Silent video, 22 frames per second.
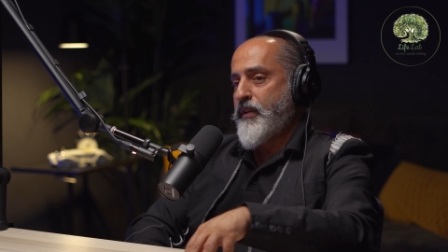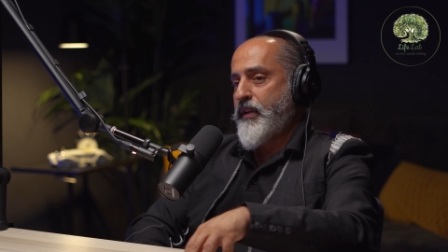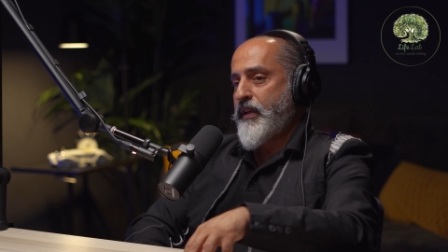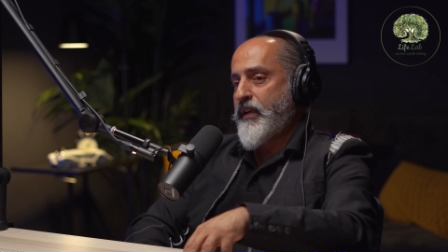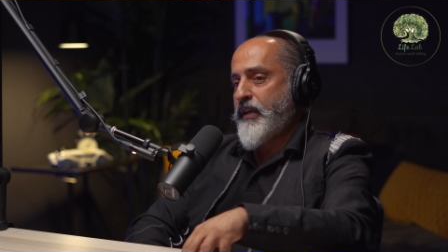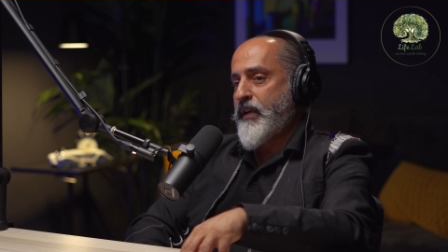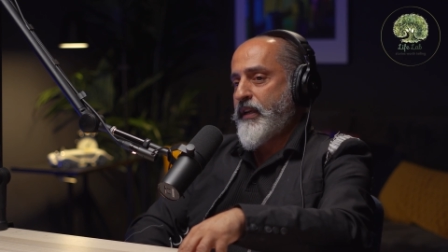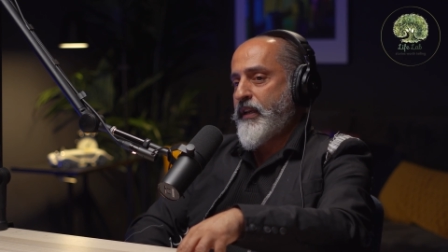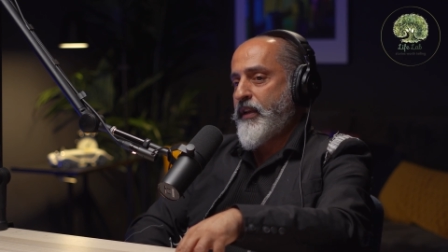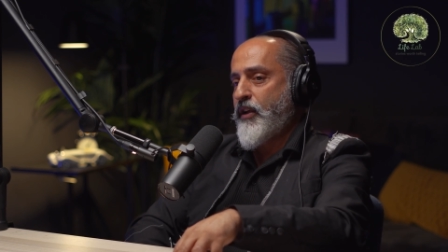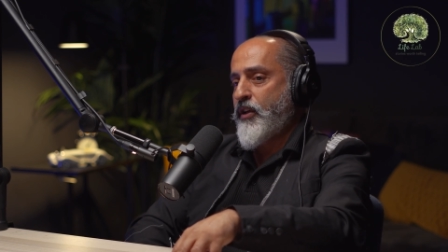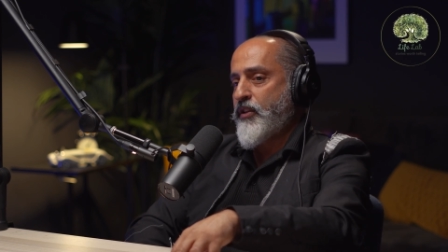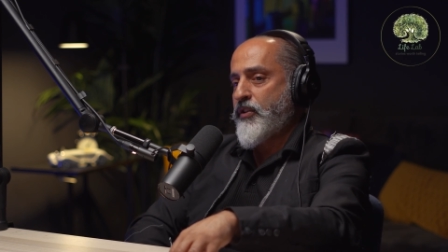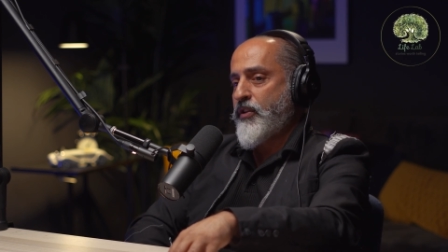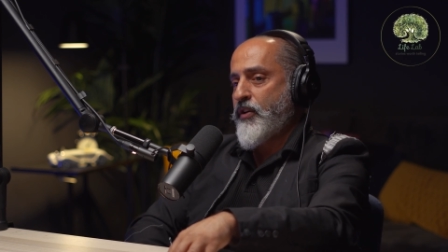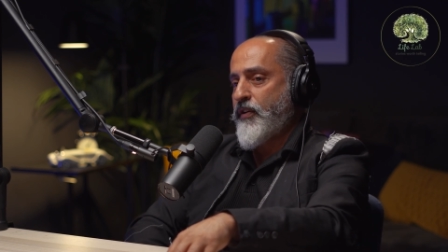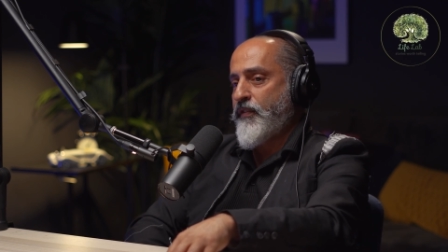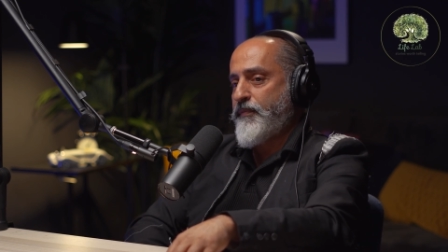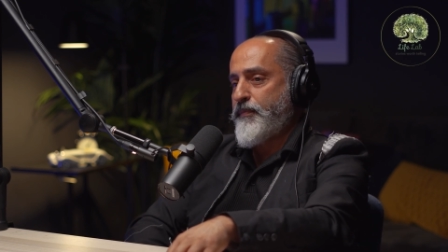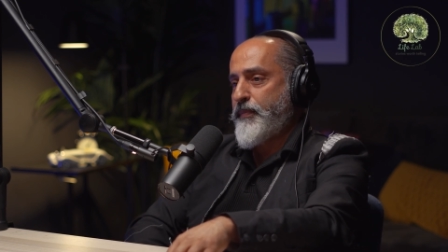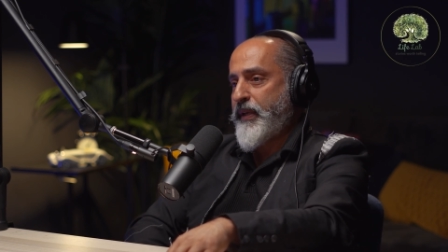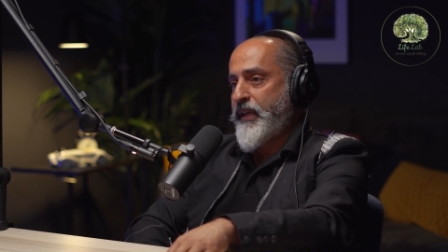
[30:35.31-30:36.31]
like a lot
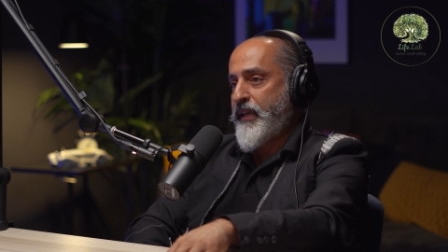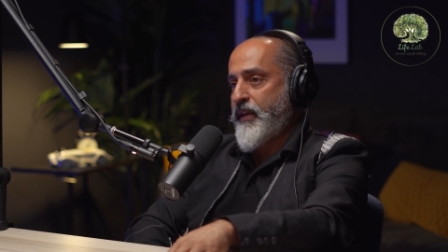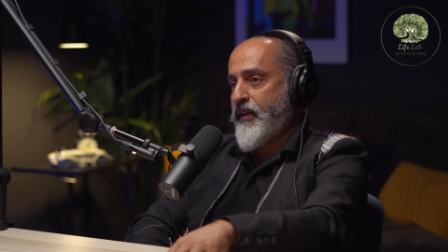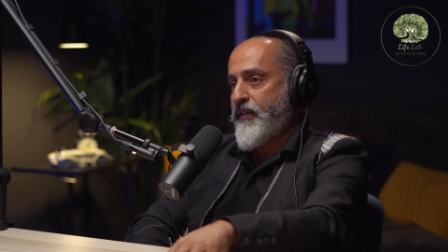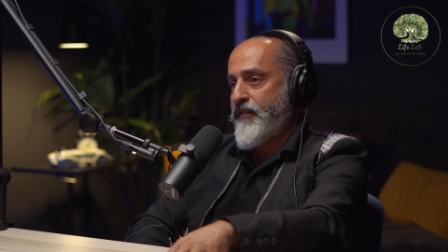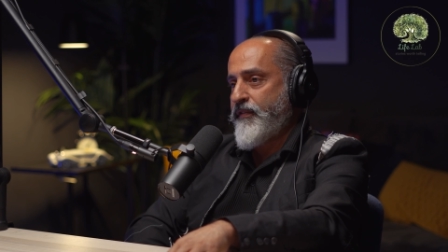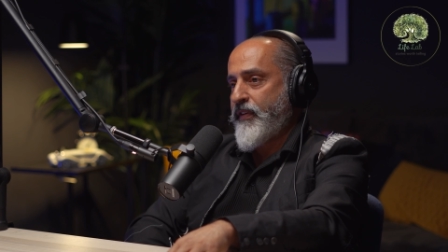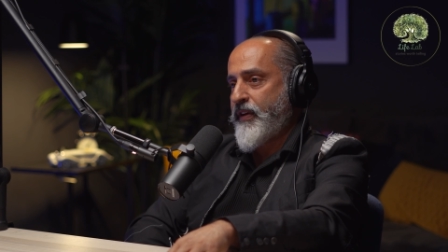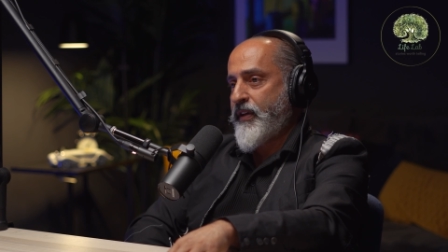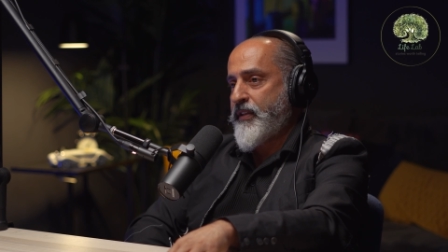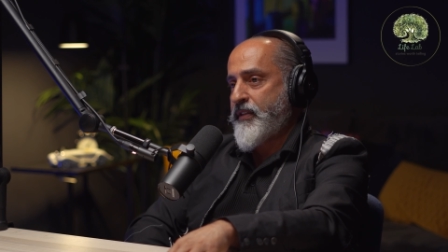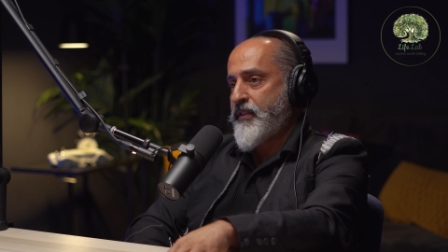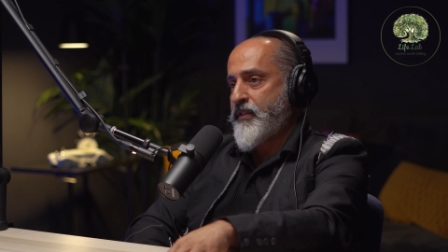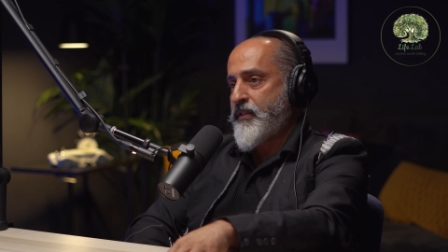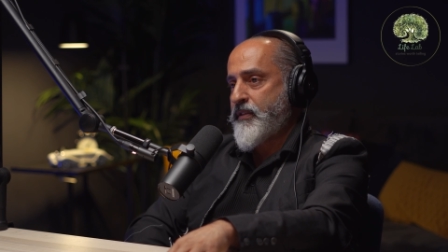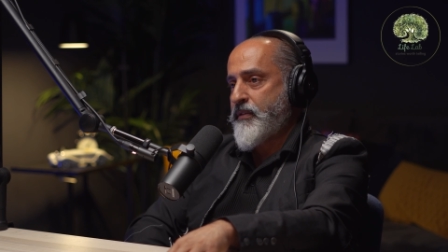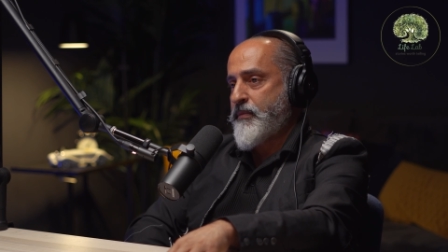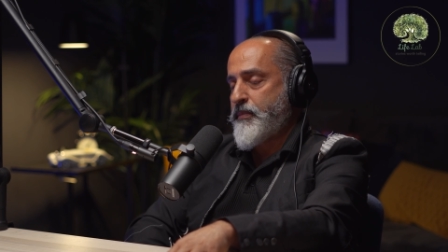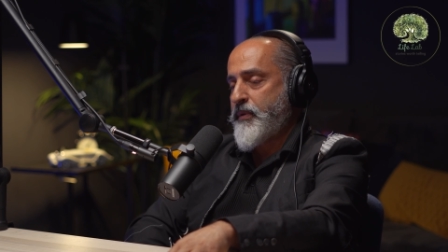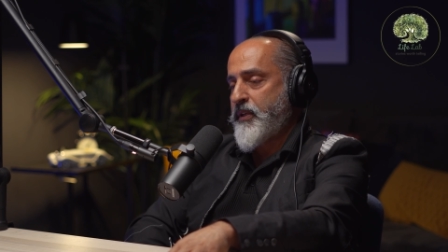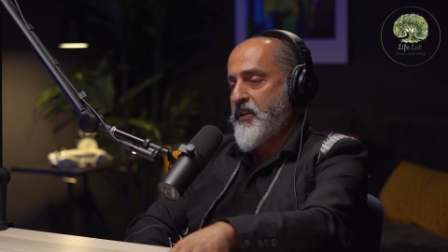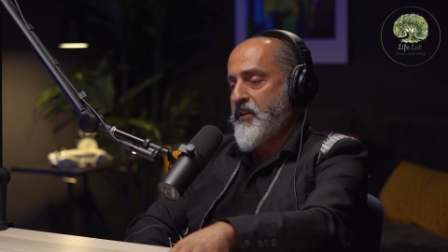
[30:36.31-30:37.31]
of big events,
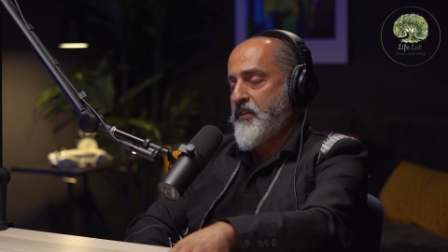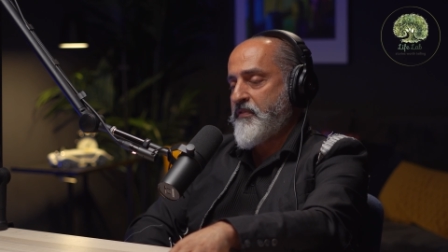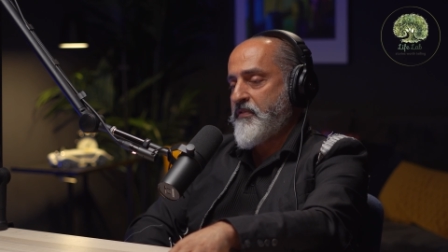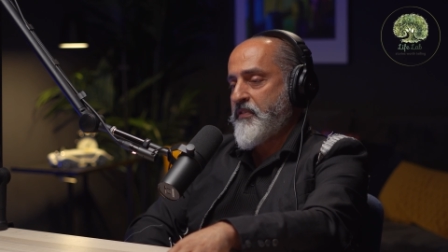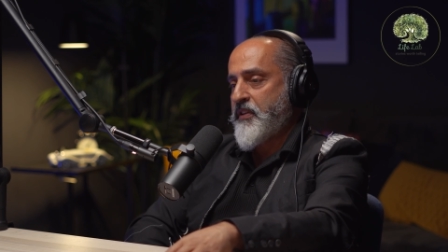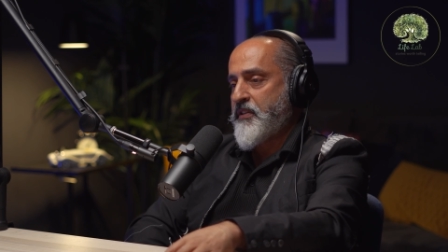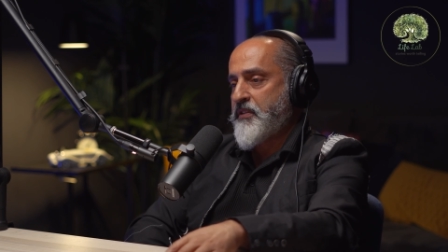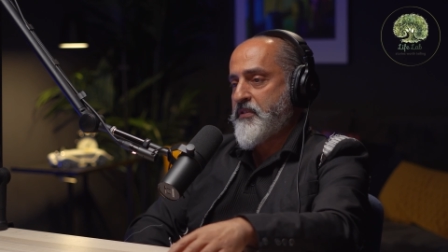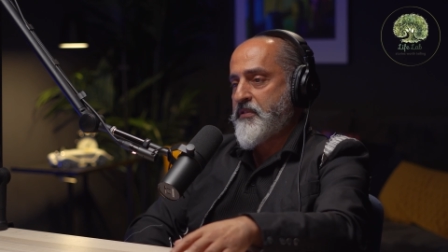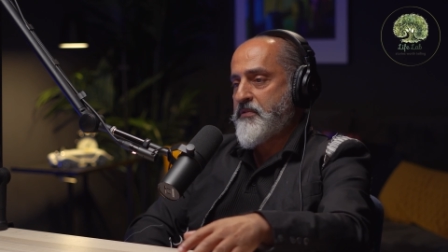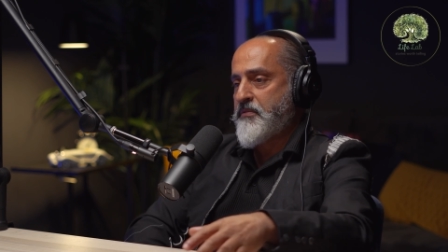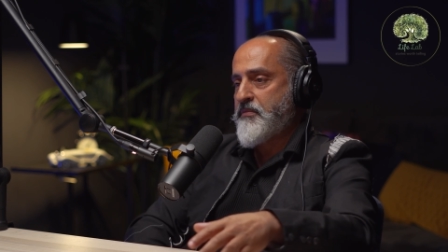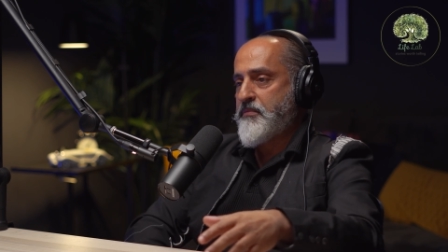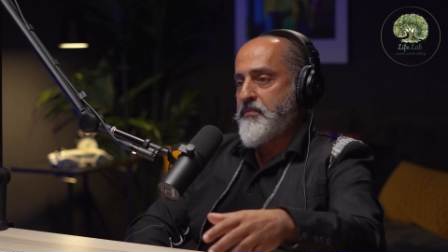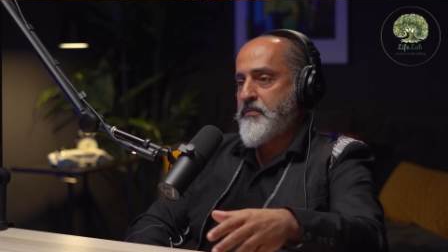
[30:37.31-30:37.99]
big events.